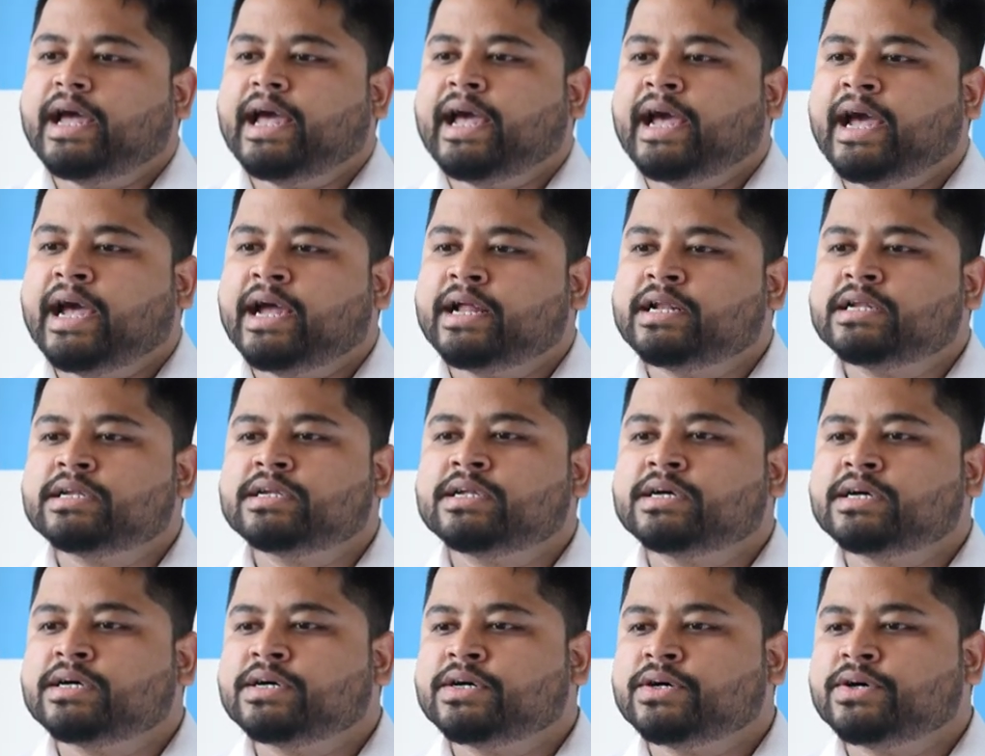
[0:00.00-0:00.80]

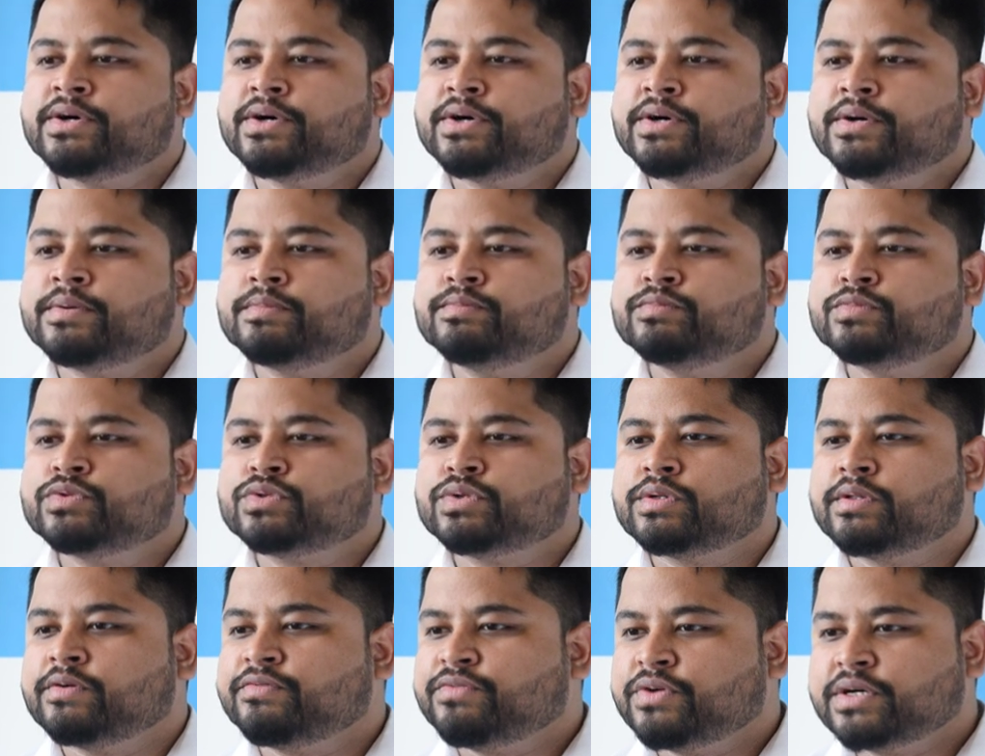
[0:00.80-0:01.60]
And um,
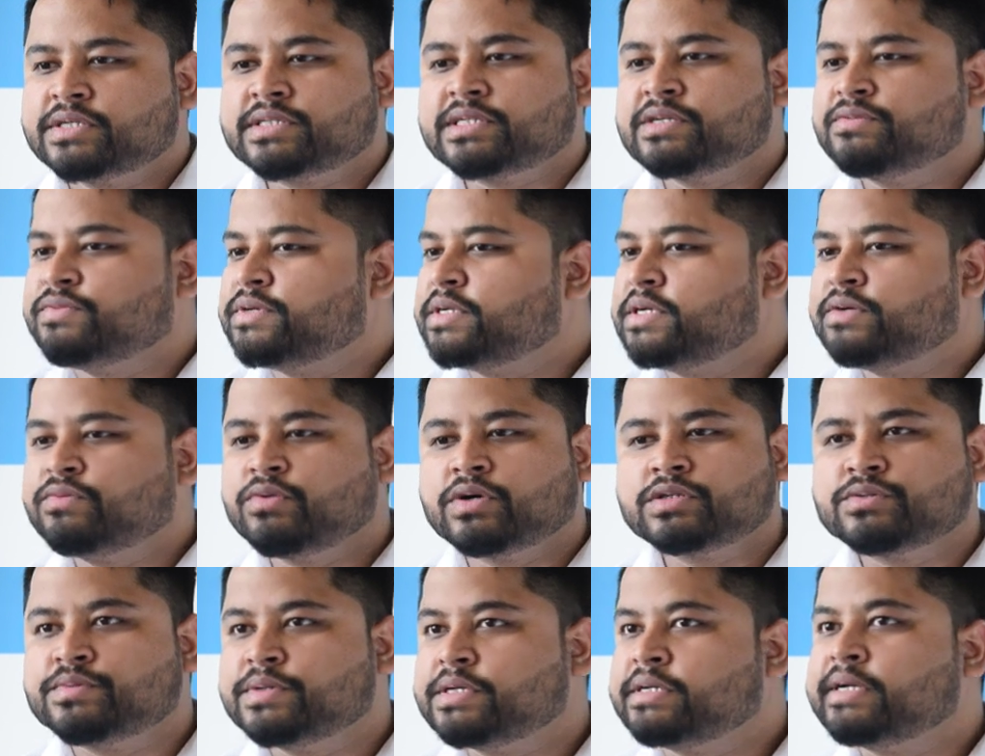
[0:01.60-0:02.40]
so the first thing we did
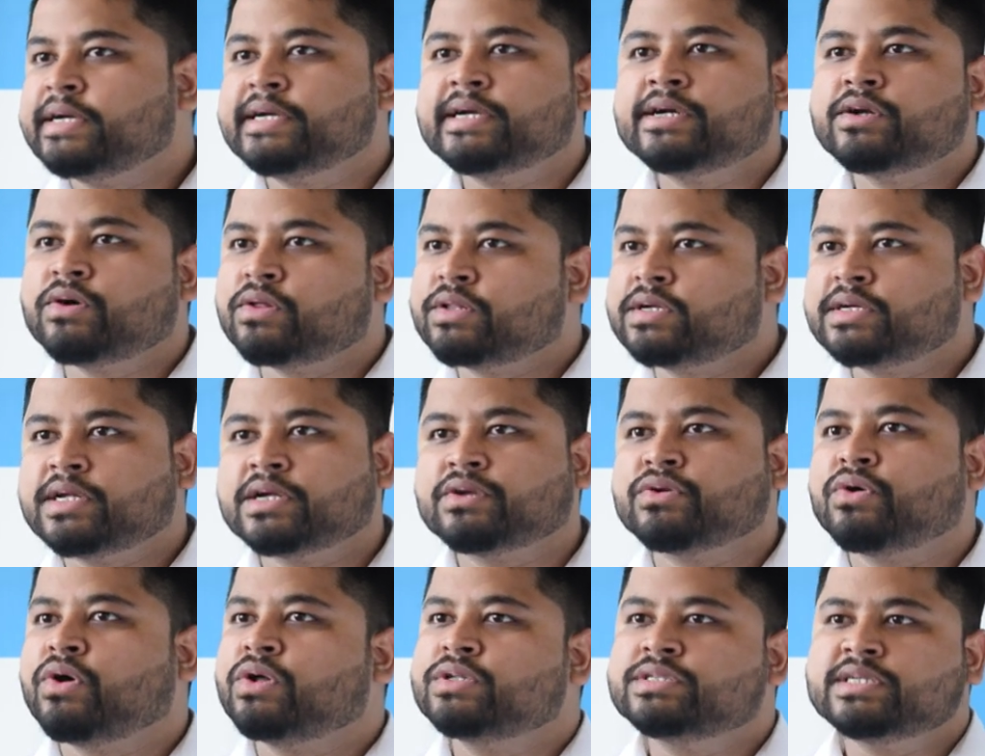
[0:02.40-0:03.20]
was we created all the
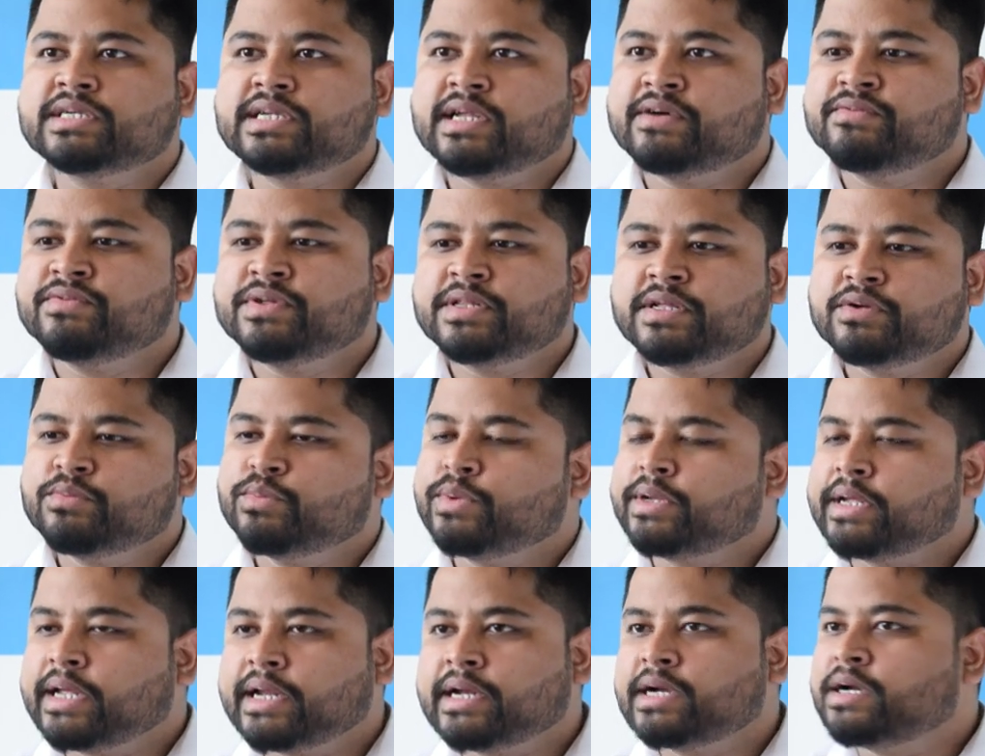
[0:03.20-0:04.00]
technology and everything.
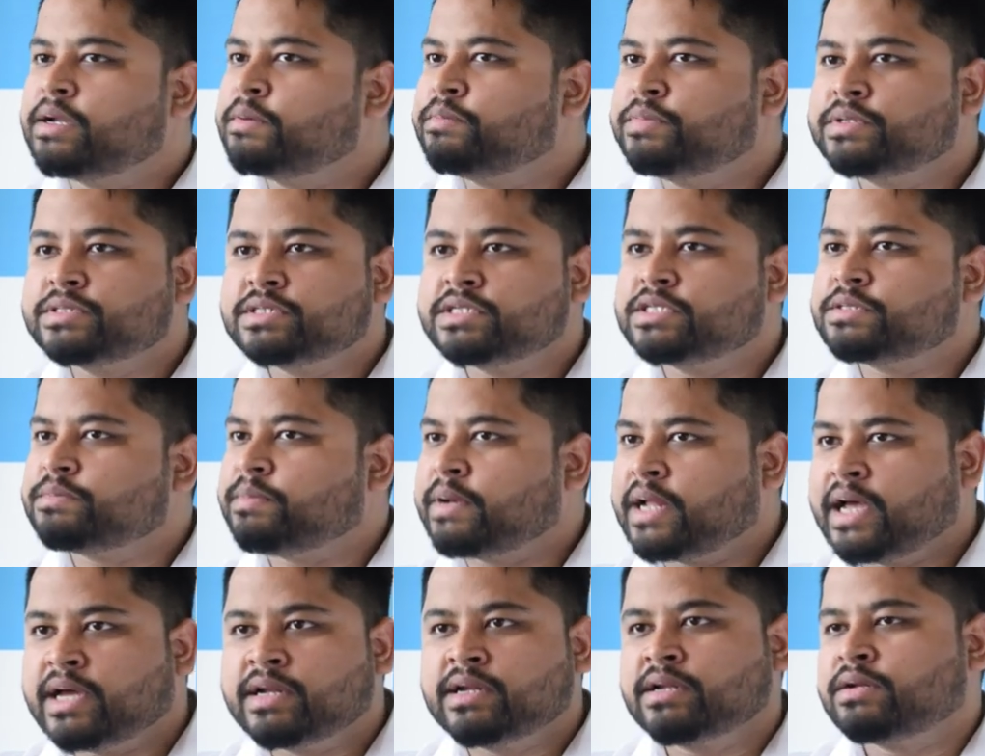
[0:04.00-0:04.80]
We created a business
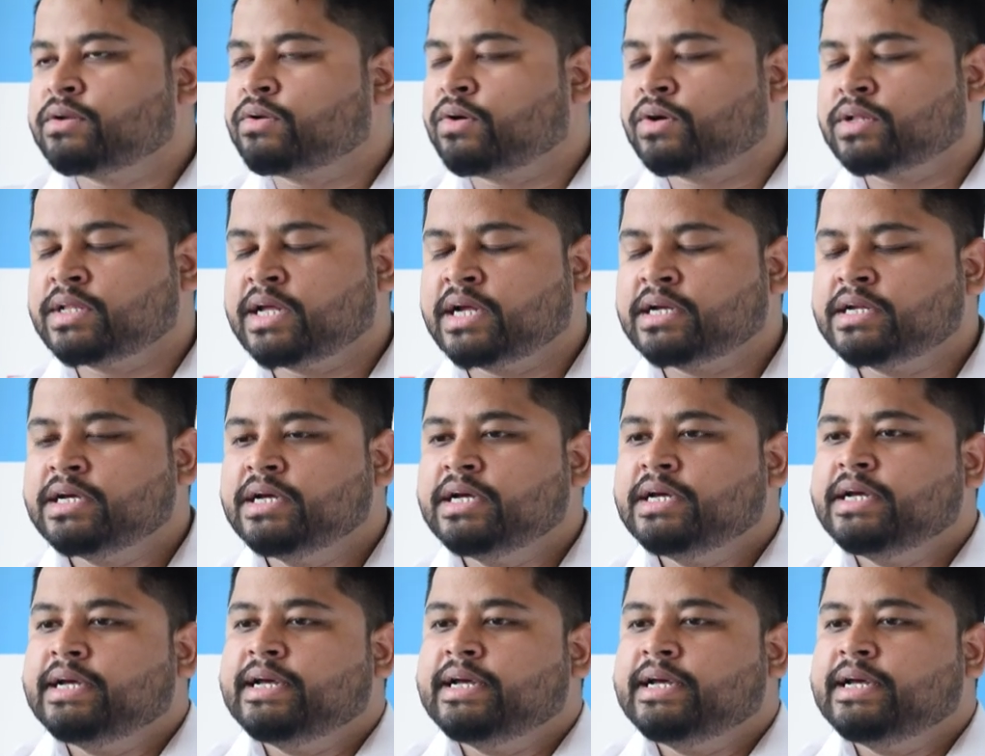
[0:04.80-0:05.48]
plan and all that.